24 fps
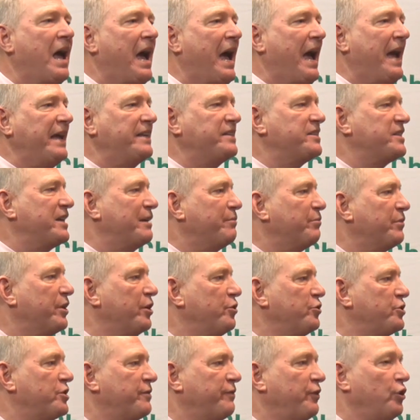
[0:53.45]
Hands up
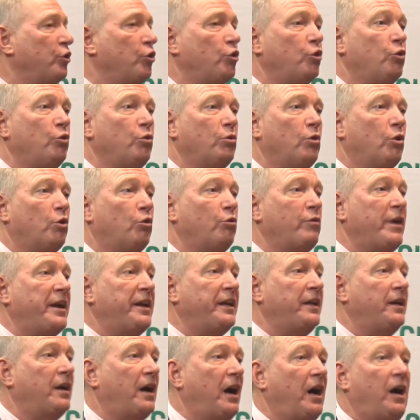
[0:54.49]
those of you who
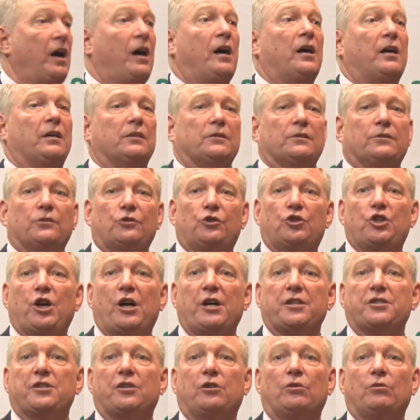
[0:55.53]
already are
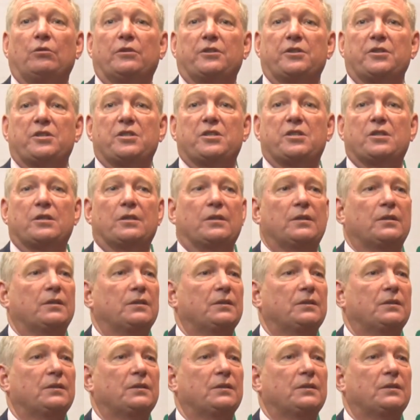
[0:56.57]
charter holders.